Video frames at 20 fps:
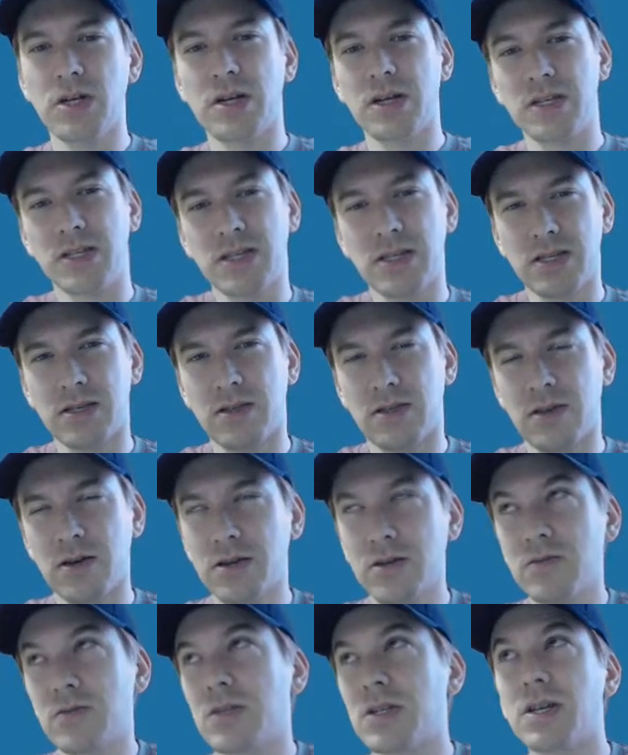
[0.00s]
I thought
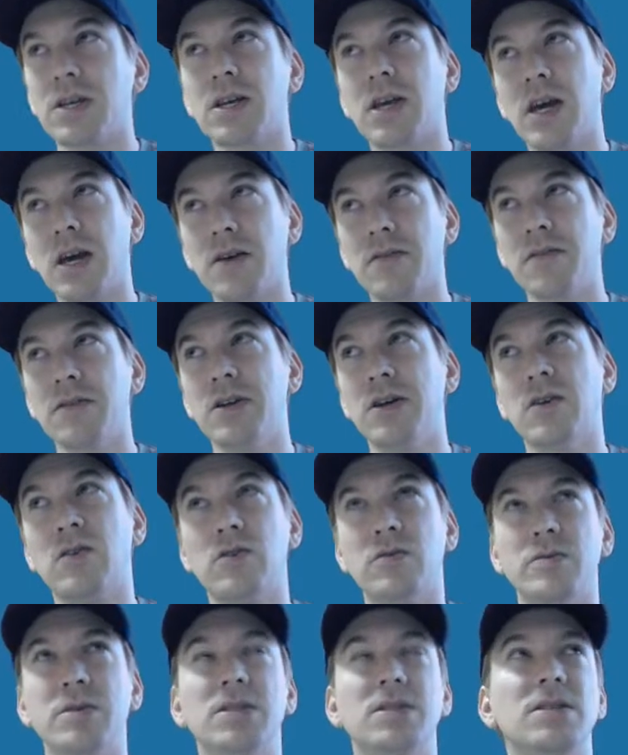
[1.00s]
it would take half an
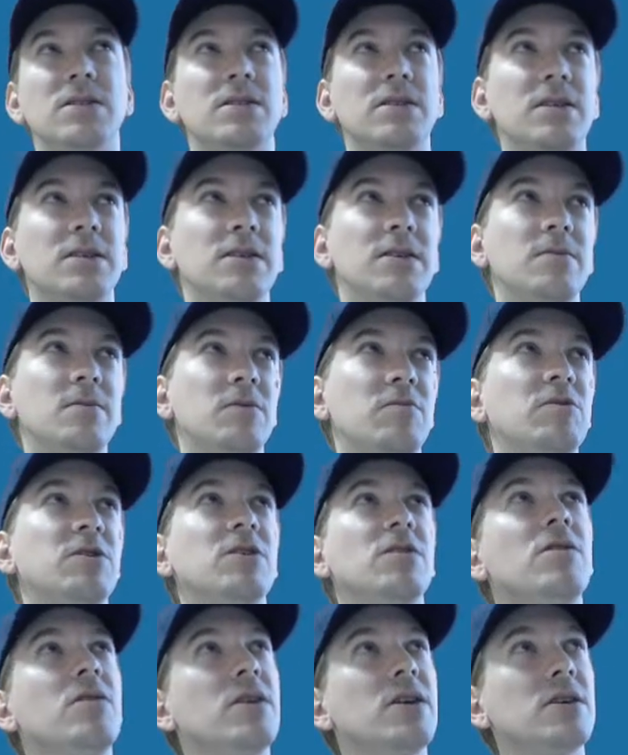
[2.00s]
hour, but since I seem to be
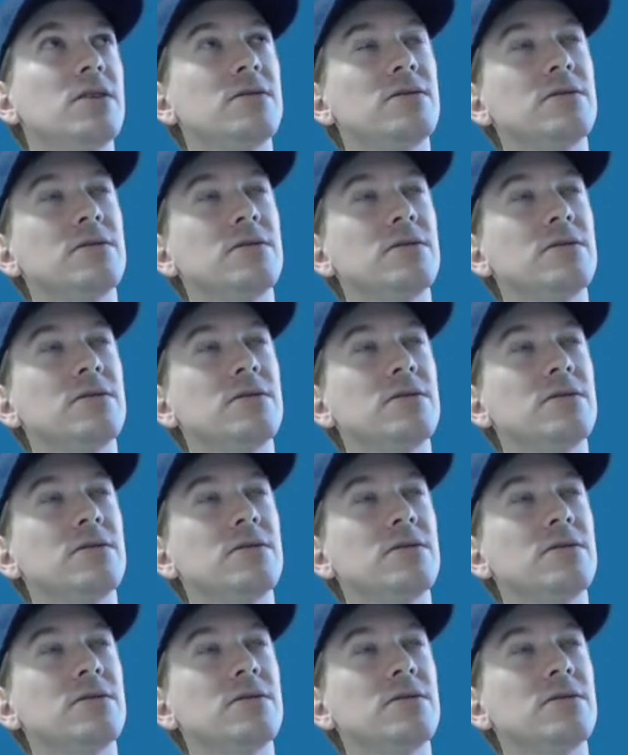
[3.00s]
going,